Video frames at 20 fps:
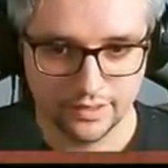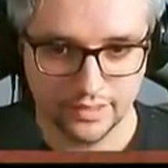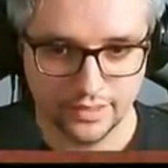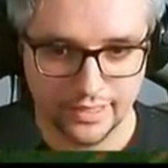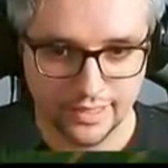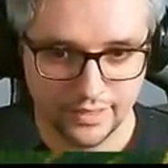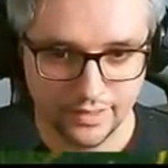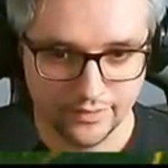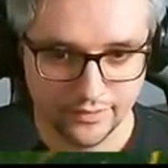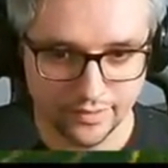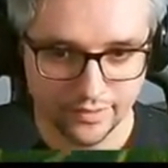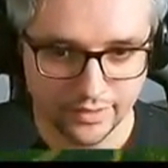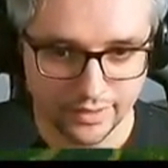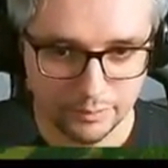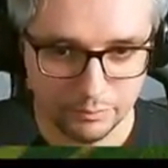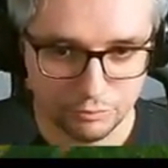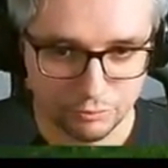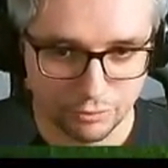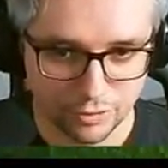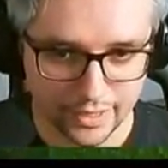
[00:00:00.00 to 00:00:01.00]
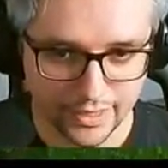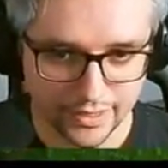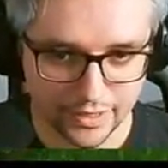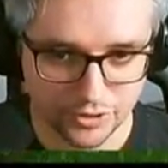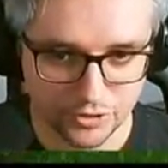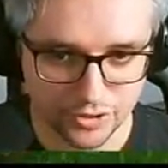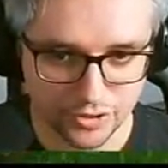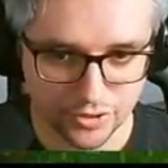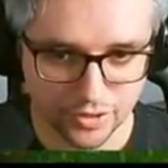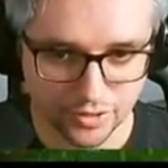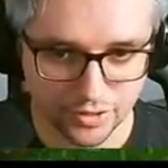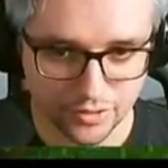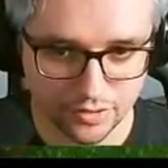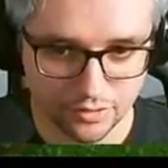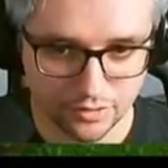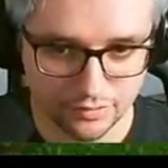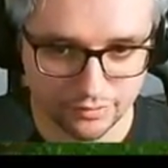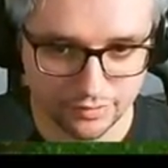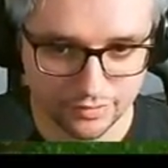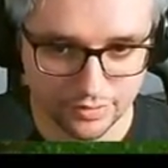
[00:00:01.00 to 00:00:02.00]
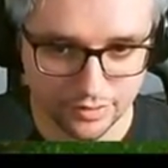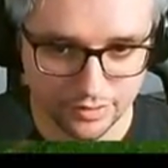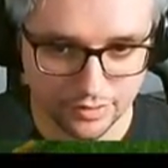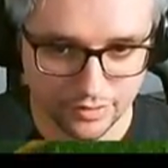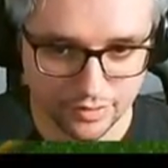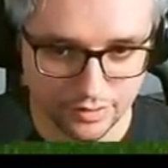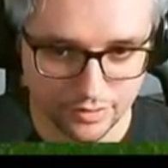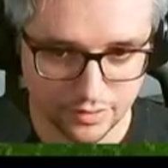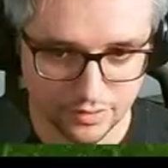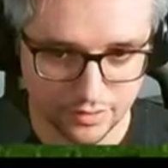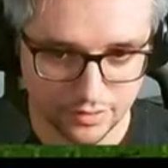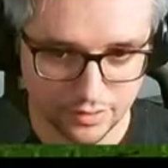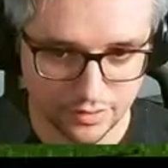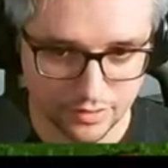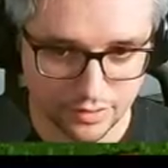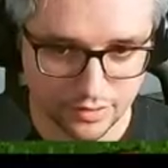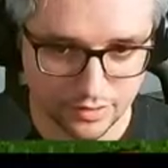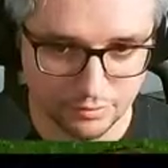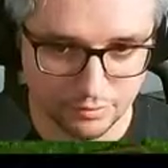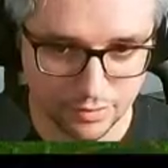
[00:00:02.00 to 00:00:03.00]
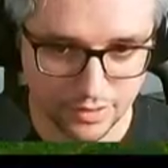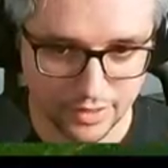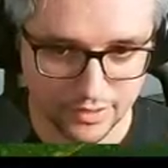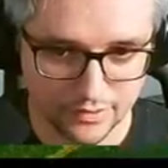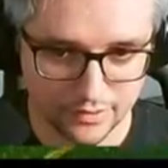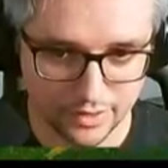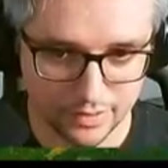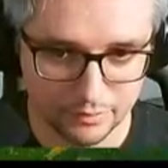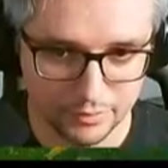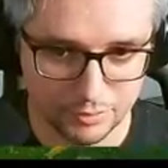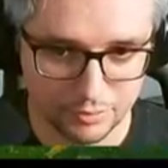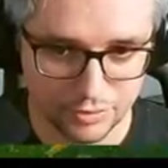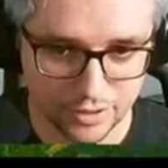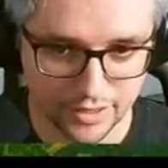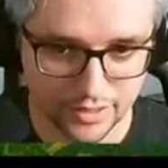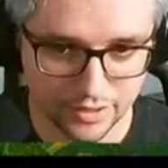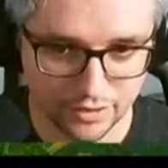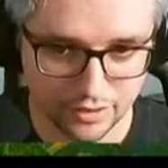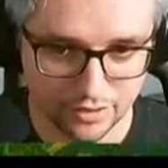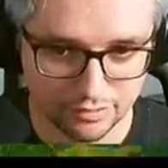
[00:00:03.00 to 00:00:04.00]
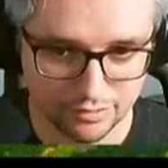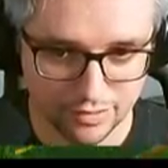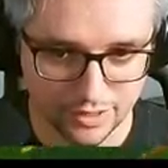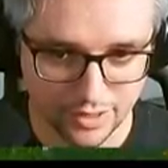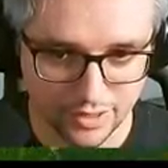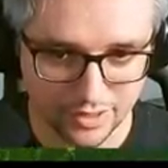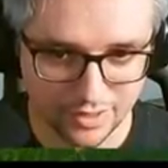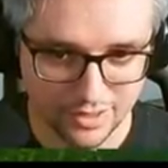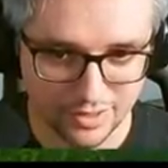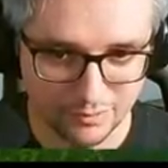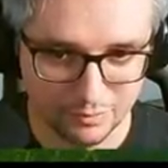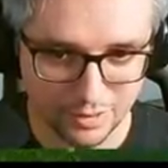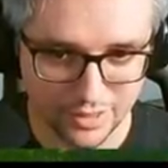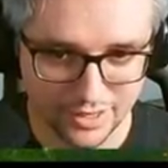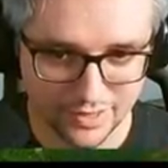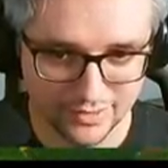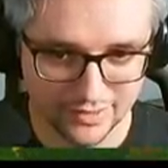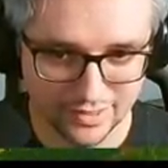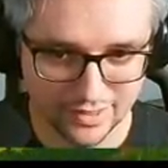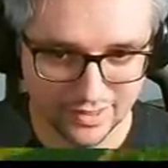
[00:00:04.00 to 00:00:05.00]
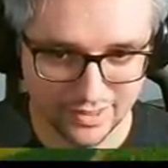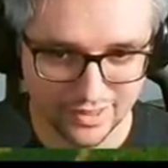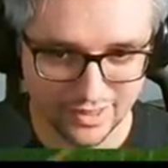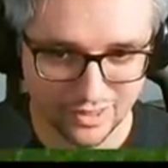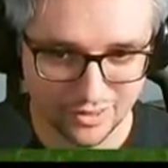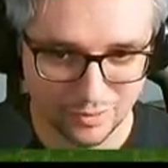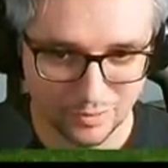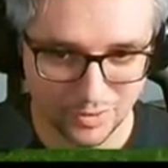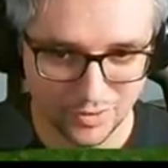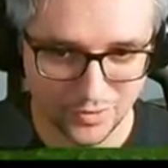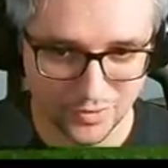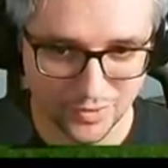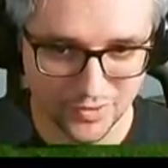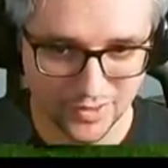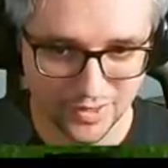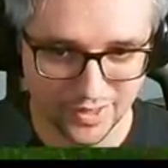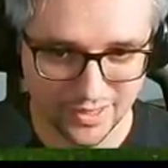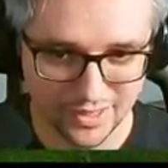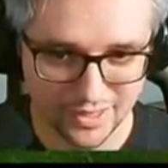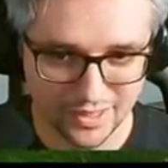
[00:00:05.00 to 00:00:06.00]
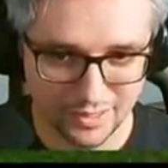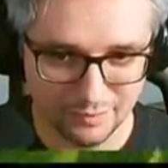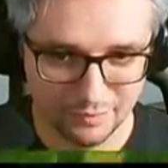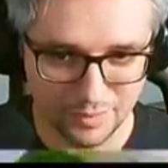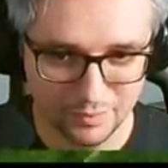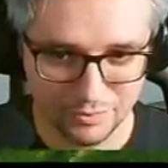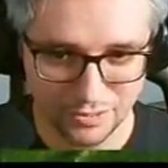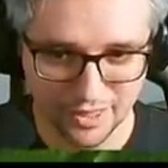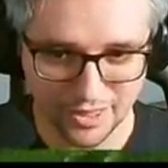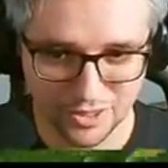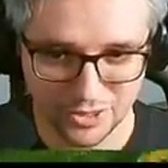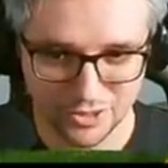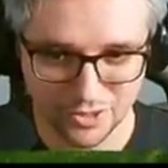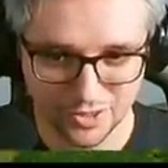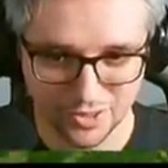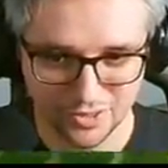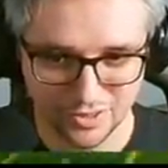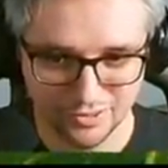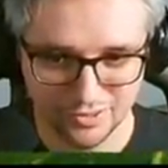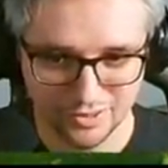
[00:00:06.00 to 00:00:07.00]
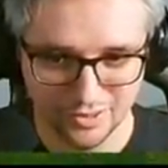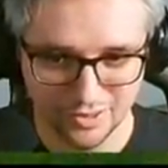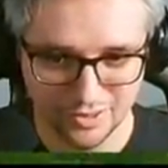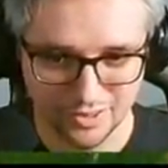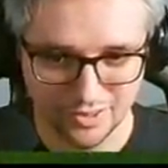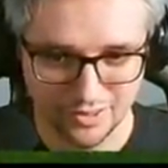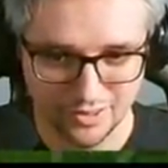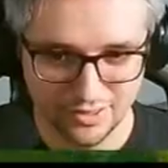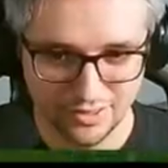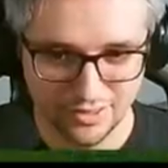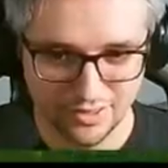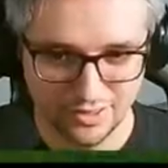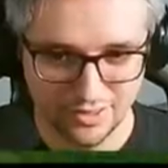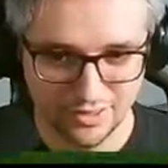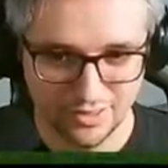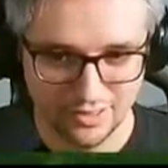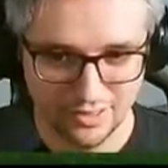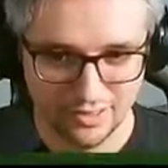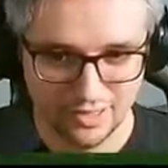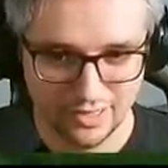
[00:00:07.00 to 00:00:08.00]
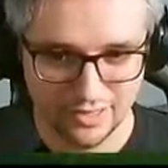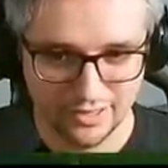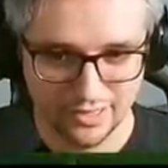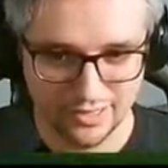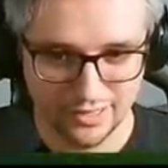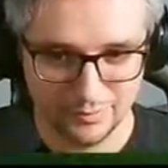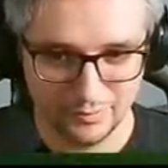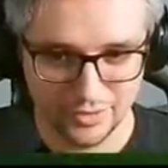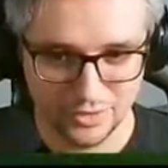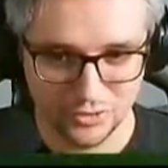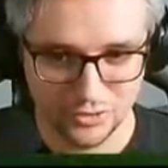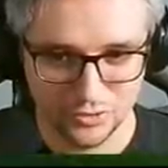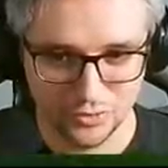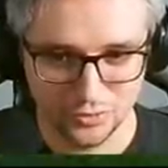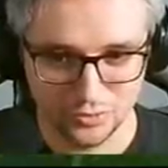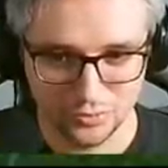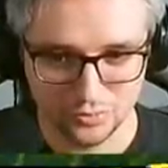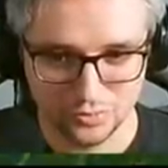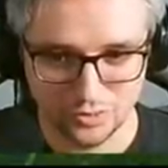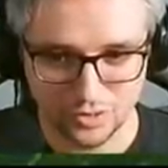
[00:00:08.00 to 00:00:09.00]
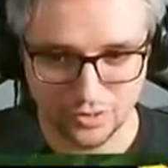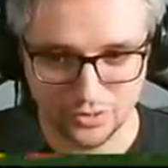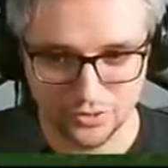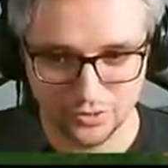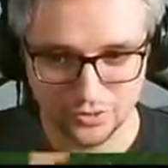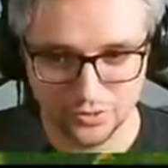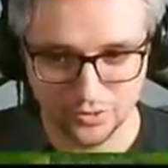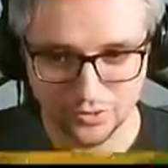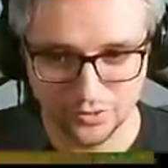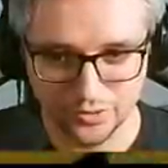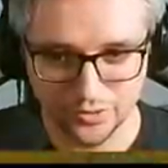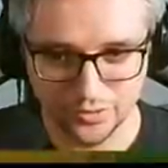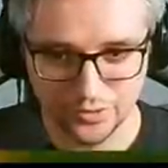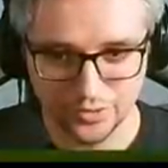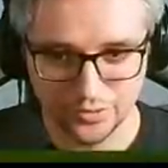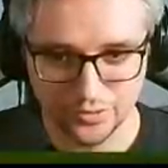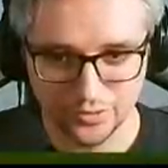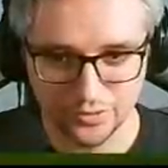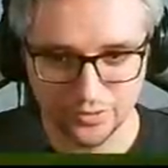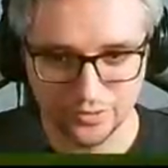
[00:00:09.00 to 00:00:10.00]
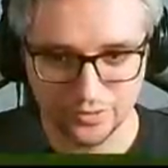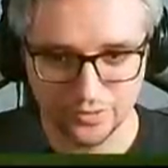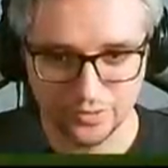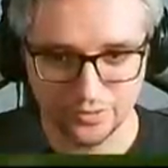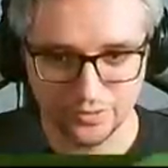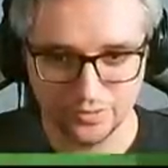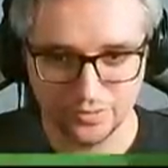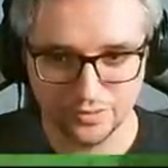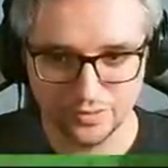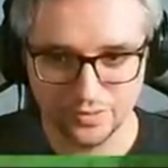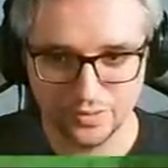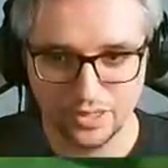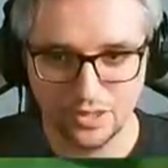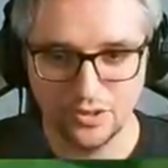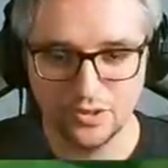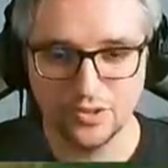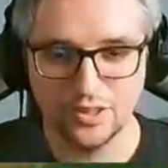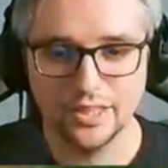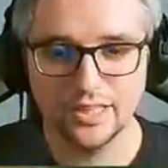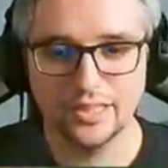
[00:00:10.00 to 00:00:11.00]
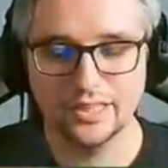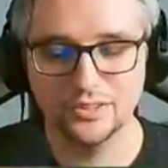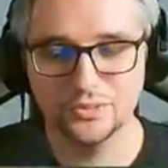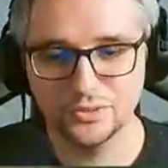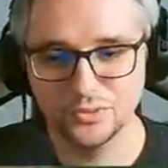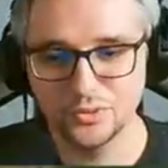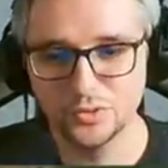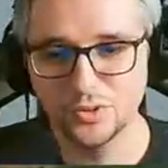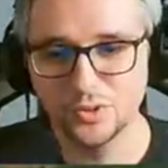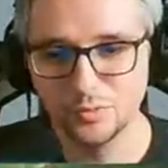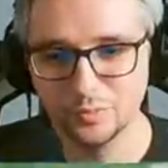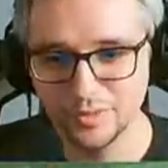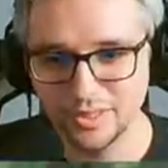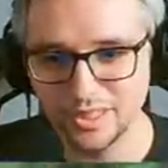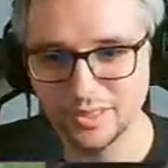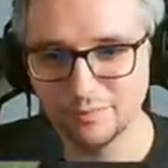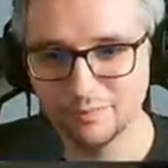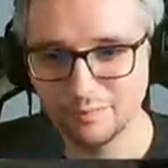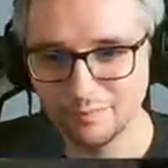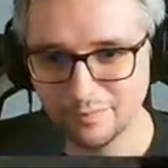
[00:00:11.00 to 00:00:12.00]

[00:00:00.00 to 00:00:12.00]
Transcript: Can I instantly break a chunk off? Please let me break it off. Please. Come on, dude. Let me break a chunk off. Now let me... oh, no, no, no, no, no, no. Oh, yeah, you told me.